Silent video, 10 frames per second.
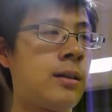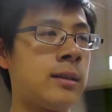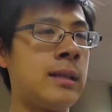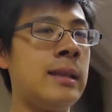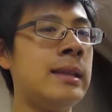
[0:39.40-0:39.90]

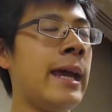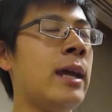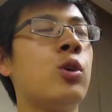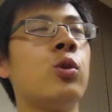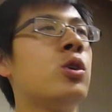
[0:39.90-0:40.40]
the
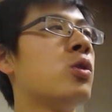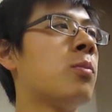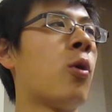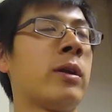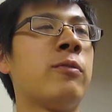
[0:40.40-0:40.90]
later you were
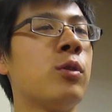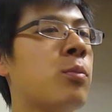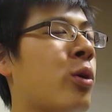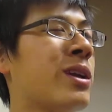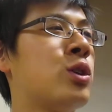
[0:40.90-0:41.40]
born, if you were
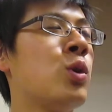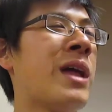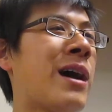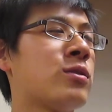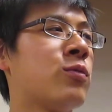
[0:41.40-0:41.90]
born in
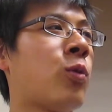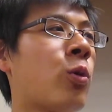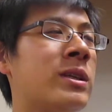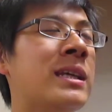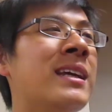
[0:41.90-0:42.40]

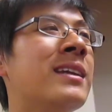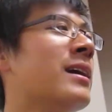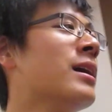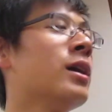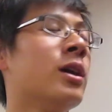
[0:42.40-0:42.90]
2014,
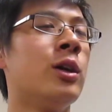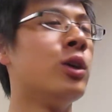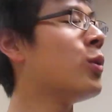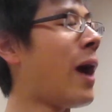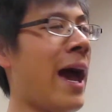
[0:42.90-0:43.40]

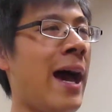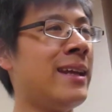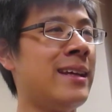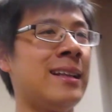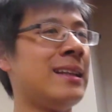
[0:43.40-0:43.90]
you had
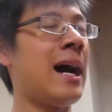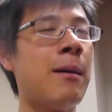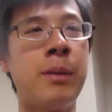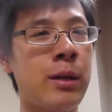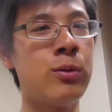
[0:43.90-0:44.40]
it a
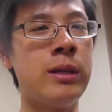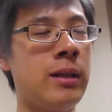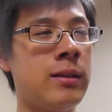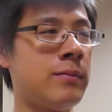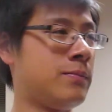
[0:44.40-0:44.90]
lot better
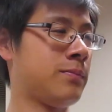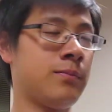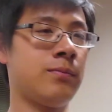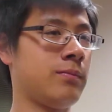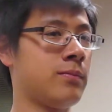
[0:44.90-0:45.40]
than
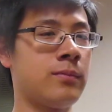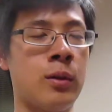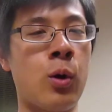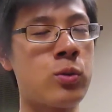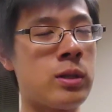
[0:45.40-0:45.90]

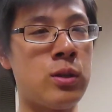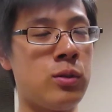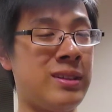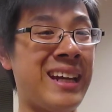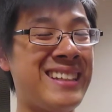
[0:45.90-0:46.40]
those
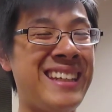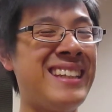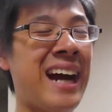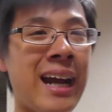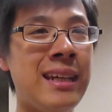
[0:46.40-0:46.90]
in
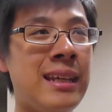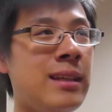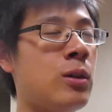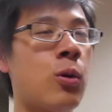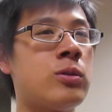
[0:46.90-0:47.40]
1990,
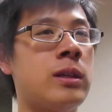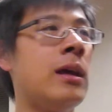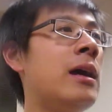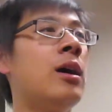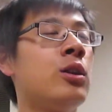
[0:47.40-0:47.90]
those in
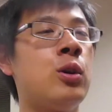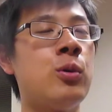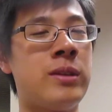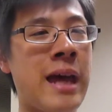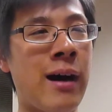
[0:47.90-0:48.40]

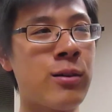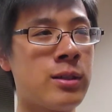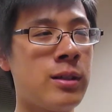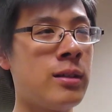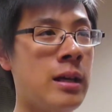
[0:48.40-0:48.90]

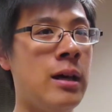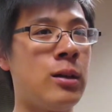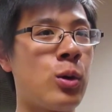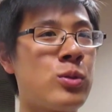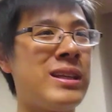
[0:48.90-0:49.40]
2000,
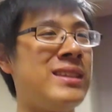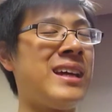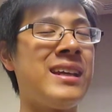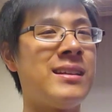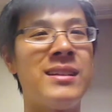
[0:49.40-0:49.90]
those in
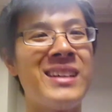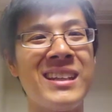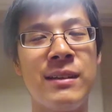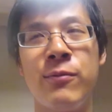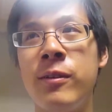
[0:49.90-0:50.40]
the
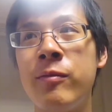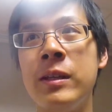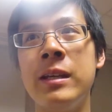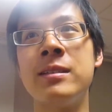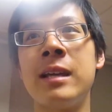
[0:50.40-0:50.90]

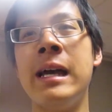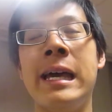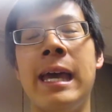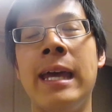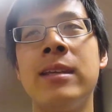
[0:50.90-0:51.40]
1950s,
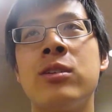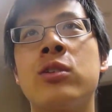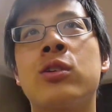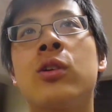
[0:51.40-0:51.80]
and it's just